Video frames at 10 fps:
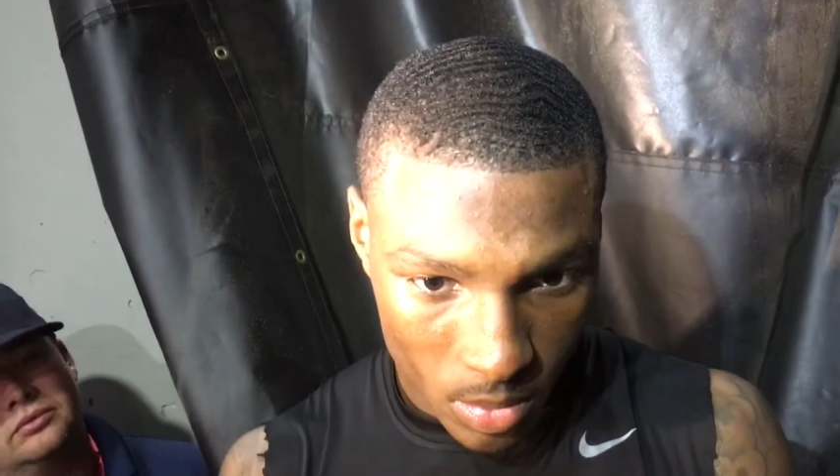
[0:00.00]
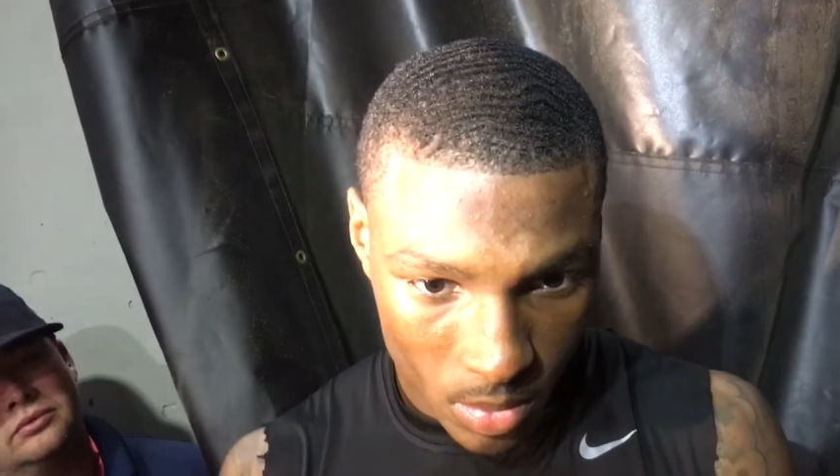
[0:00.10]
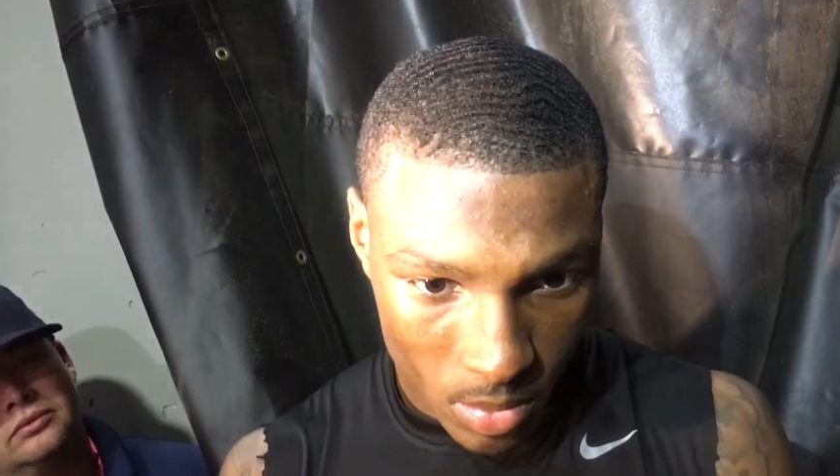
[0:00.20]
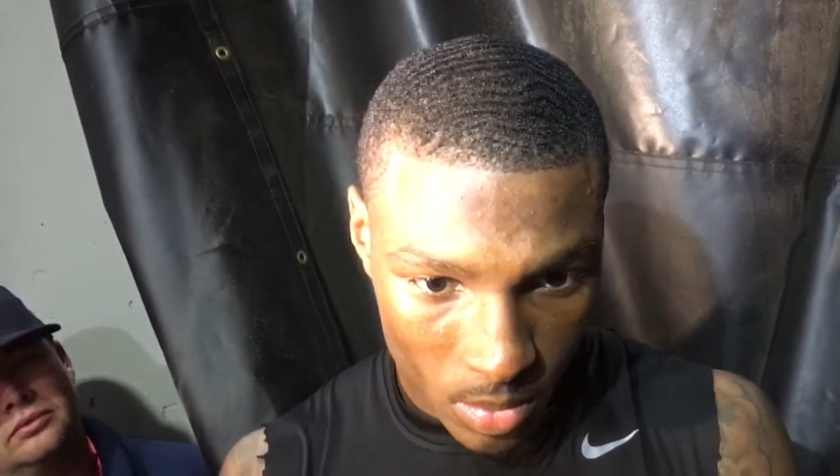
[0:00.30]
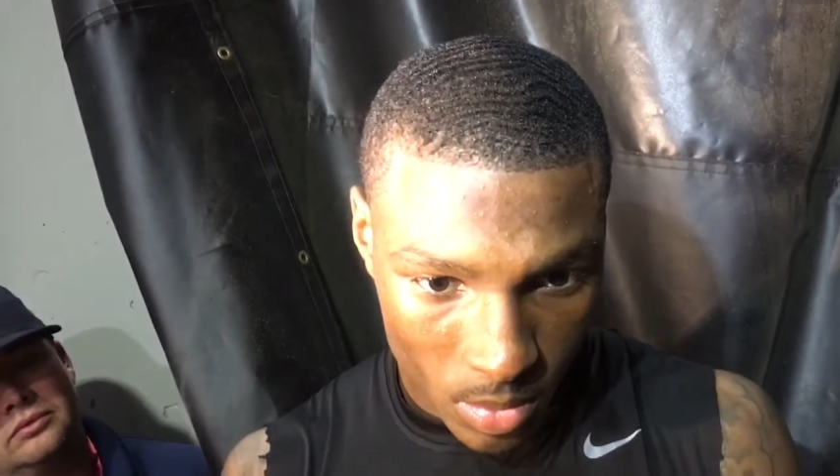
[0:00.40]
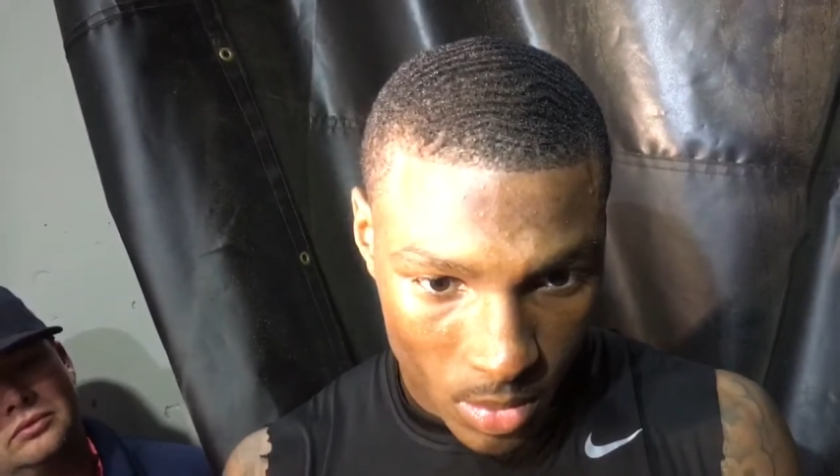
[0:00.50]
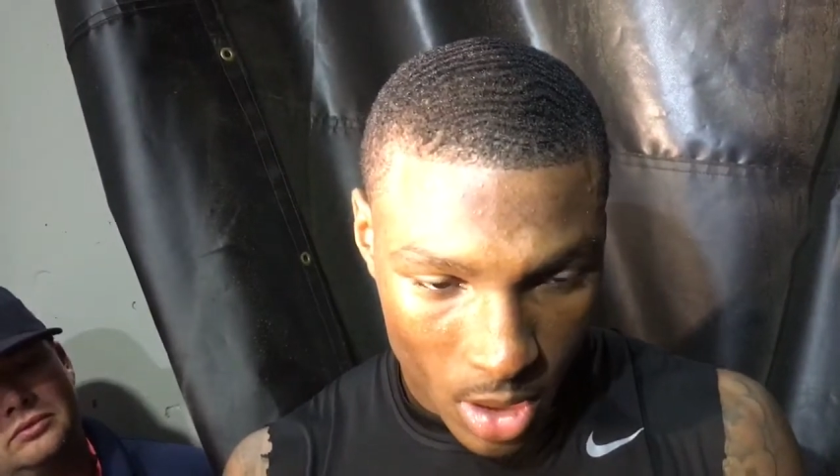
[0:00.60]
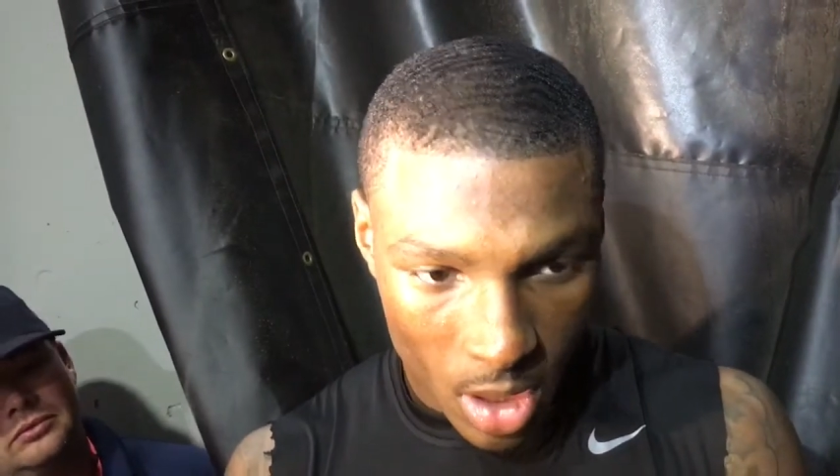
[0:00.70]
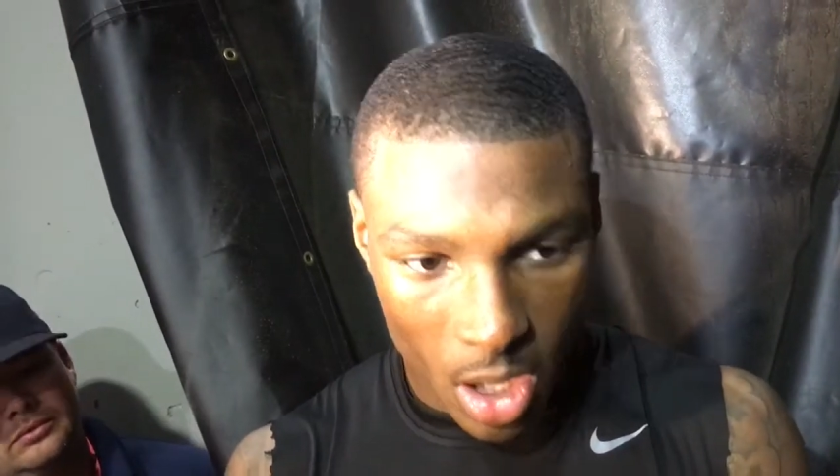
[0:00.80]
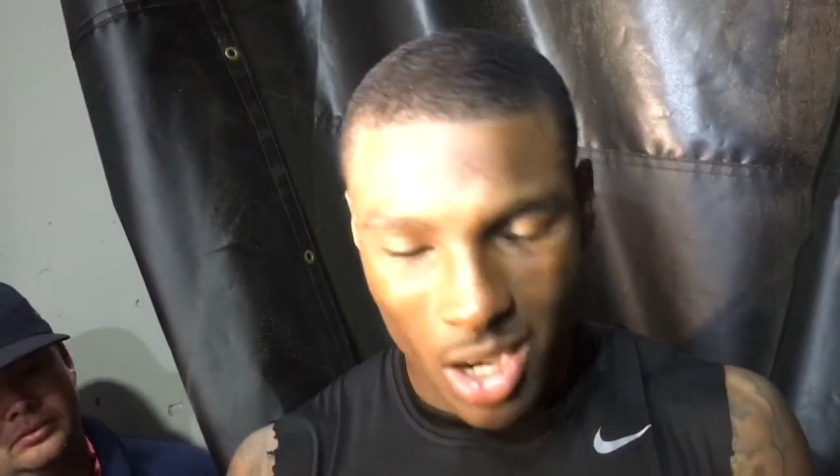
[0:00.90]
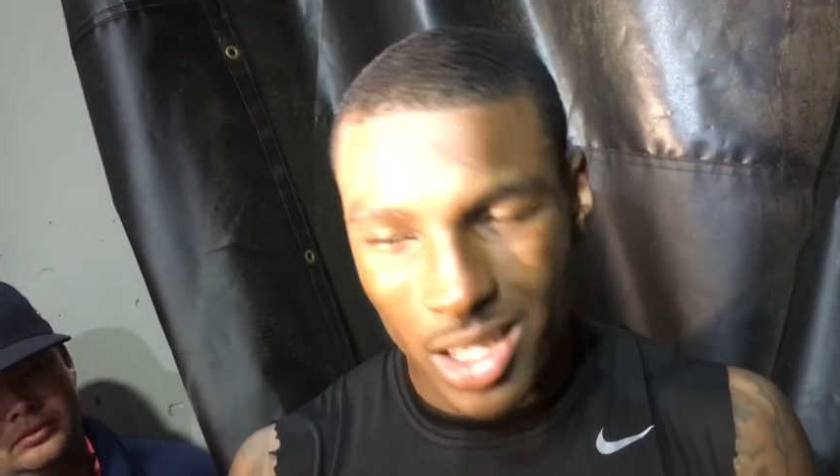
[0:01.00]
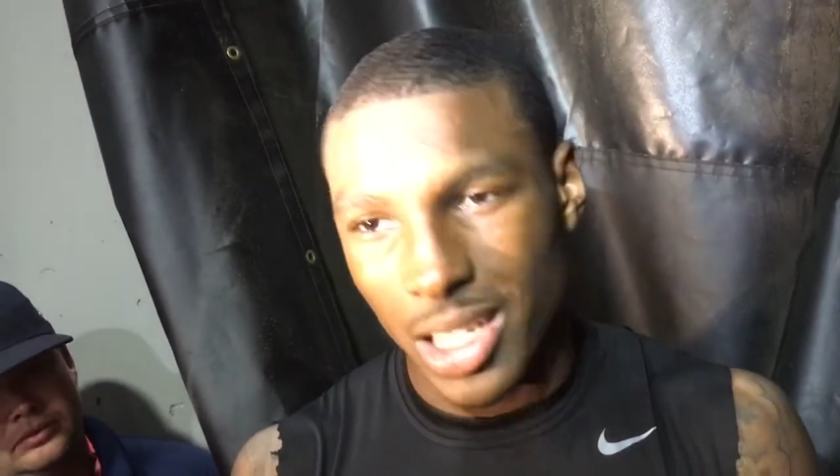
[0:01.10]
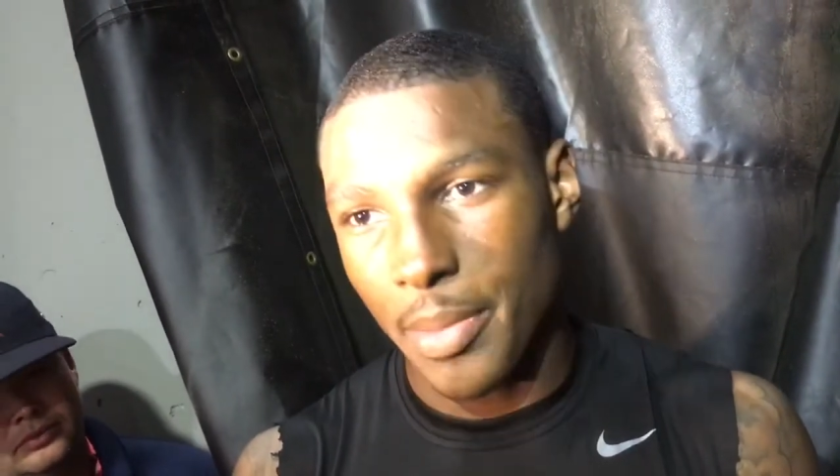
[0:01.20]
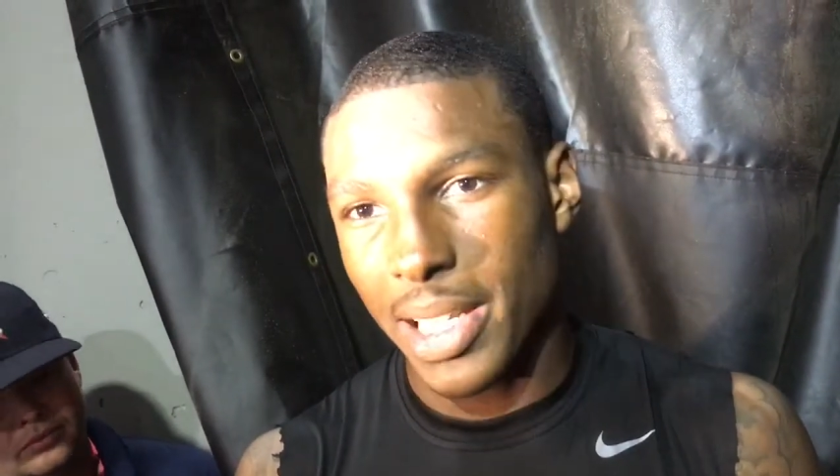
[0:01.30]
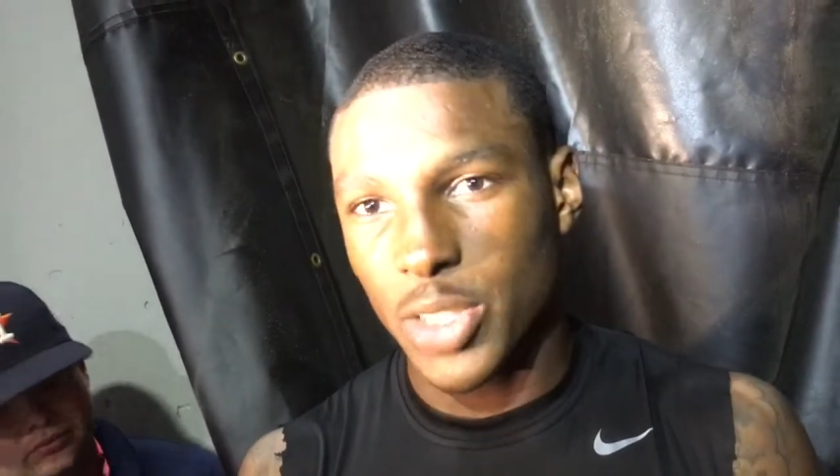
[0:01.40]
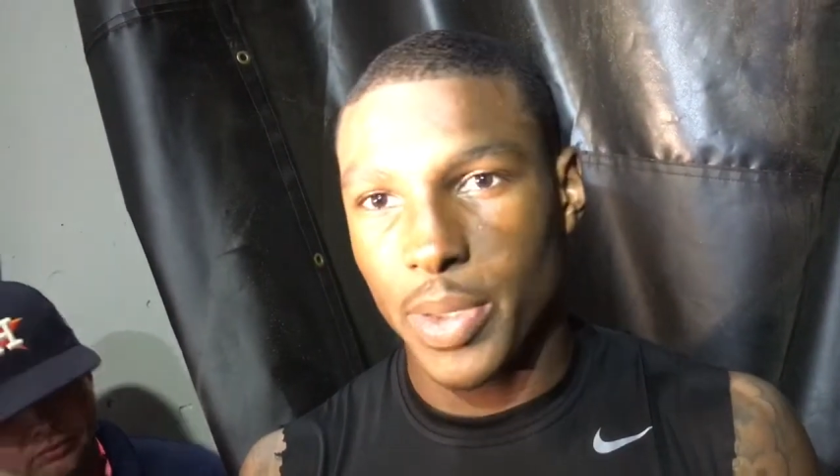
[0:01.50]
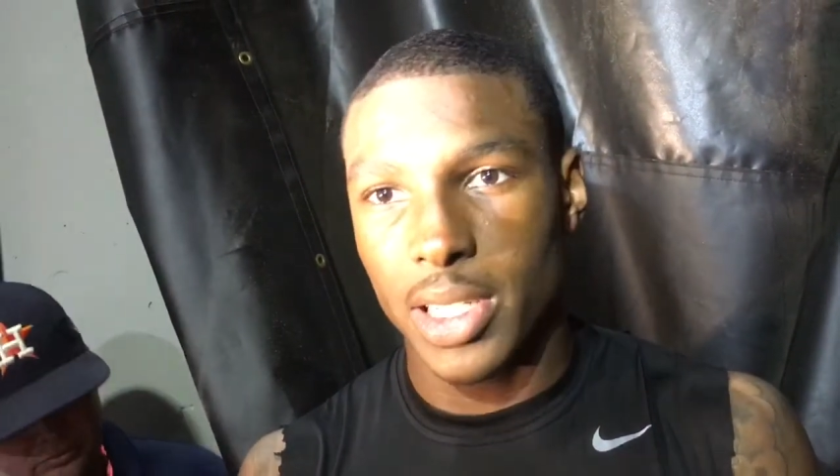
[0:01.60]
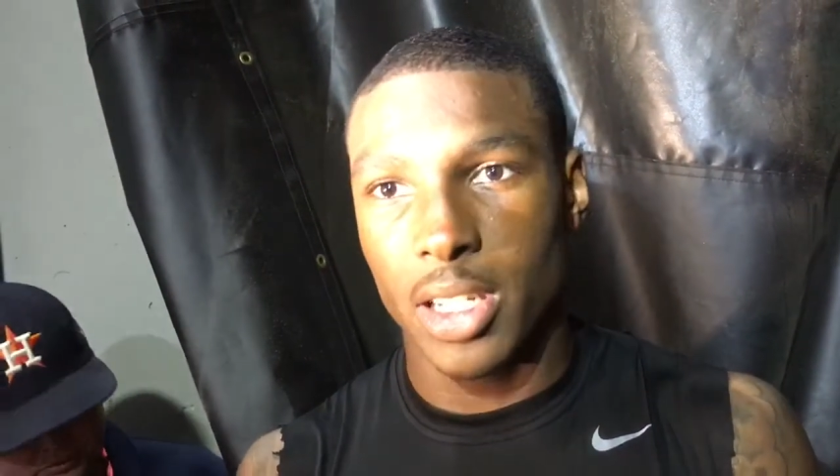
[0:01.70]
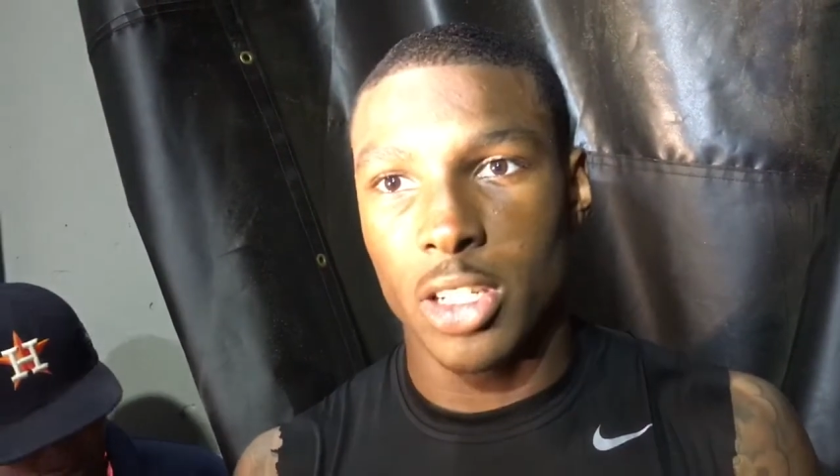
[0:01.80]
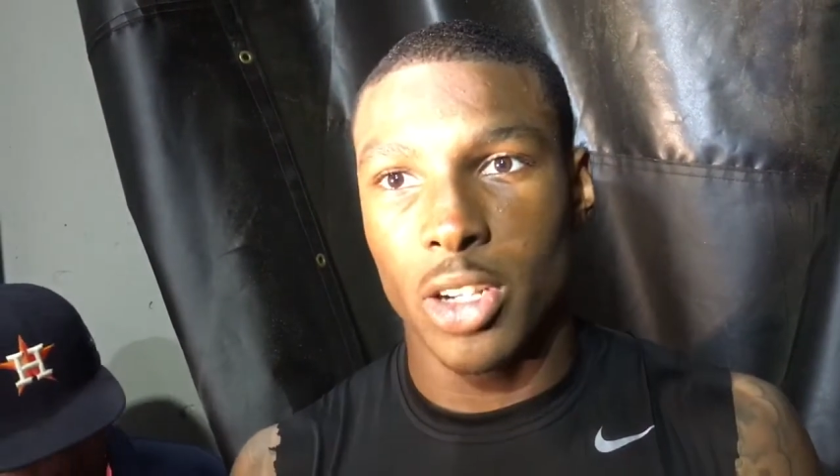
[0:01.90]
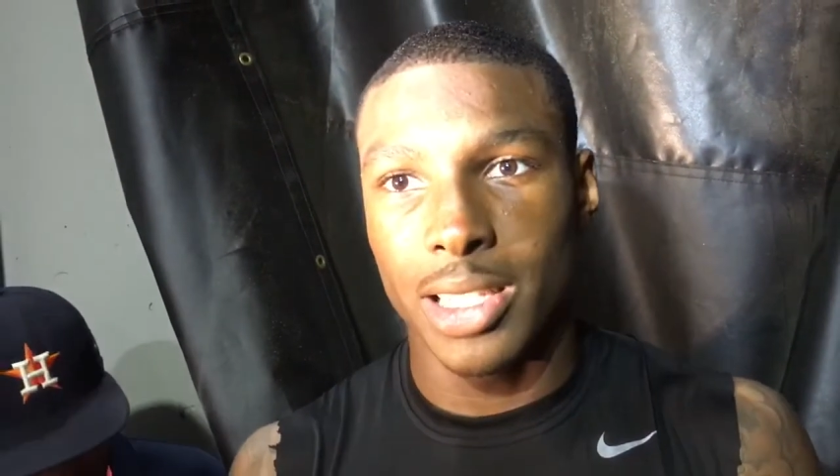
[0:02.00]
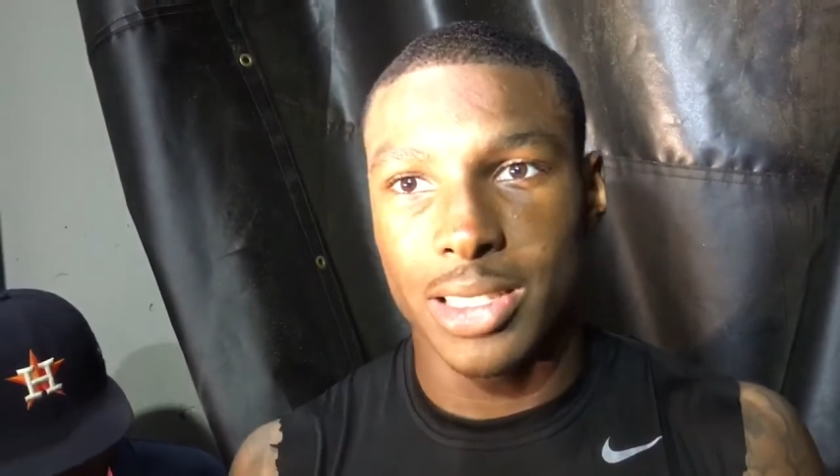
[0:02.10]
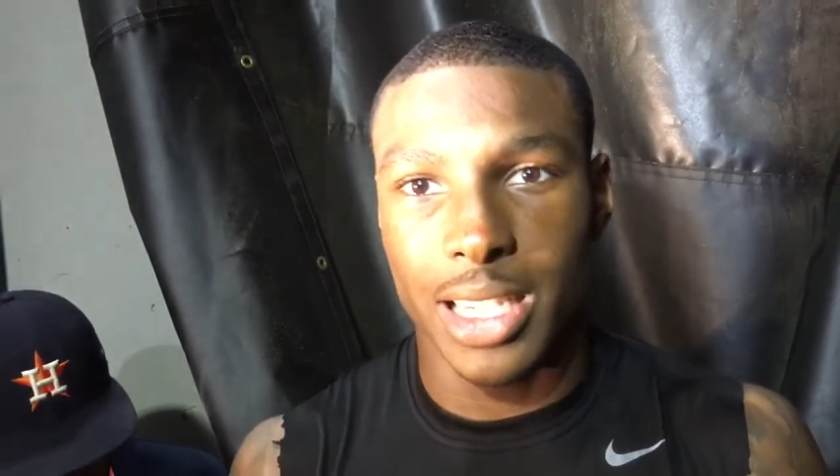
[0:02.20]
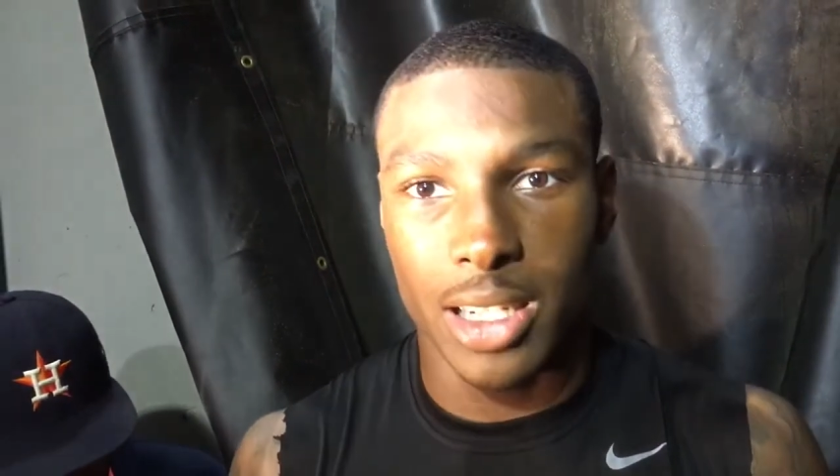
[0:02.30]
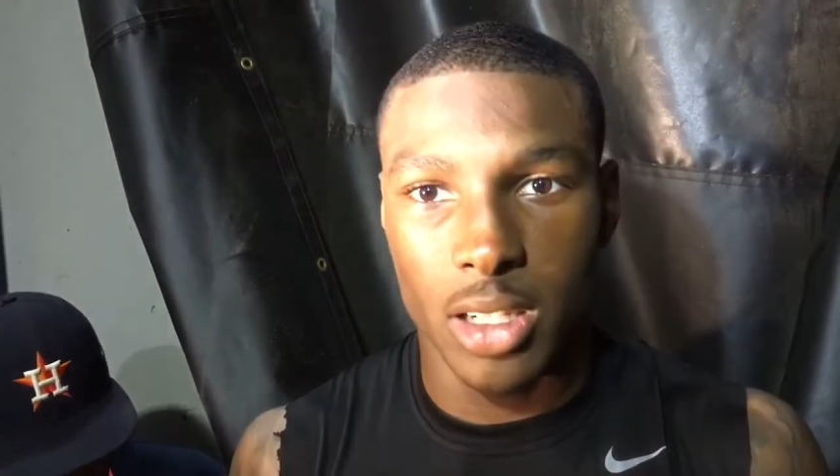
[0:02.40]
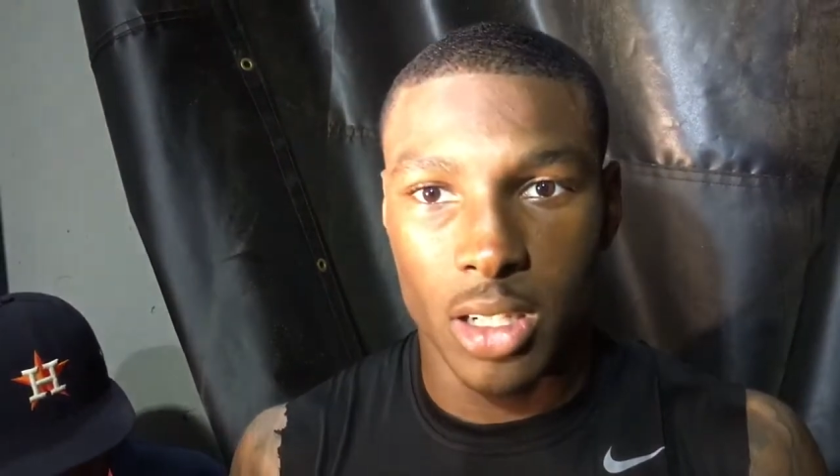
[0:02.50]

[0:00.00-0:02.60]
this offense? Oh yeah, I mean it's been there. You know, I just got to